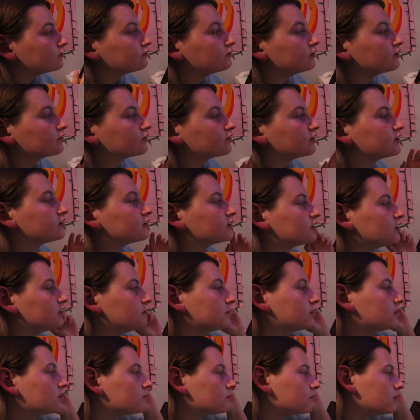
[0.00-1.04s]
Verify your
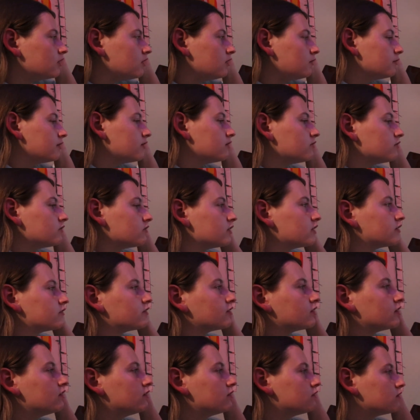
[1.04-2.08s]
email. My email is
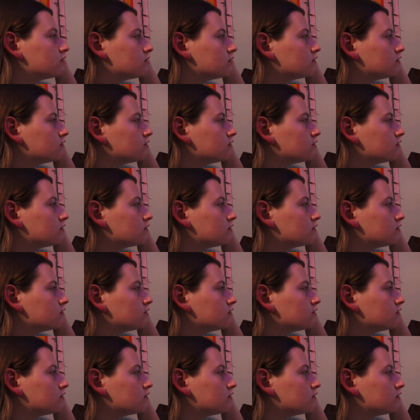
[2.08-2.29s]
verified.